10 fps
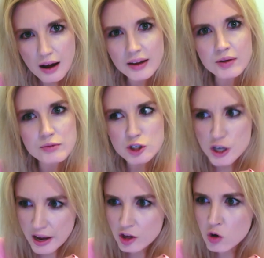am
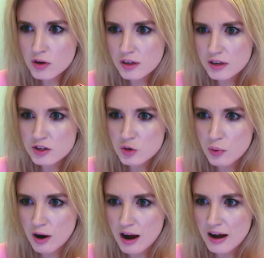genuinely
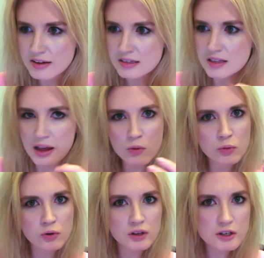surprised that they would
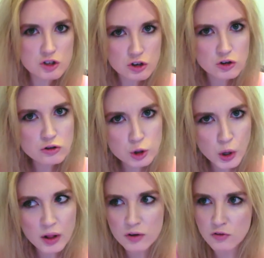release a new
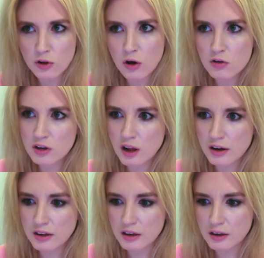trailer for Logan
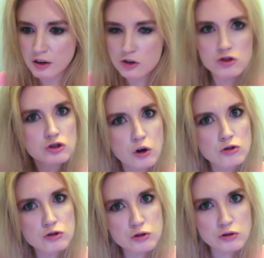Lucky so
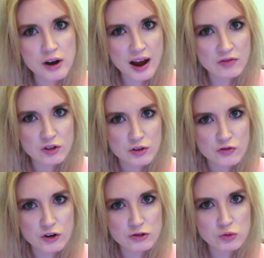soon after the
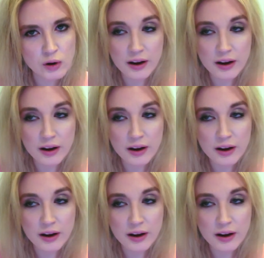first one.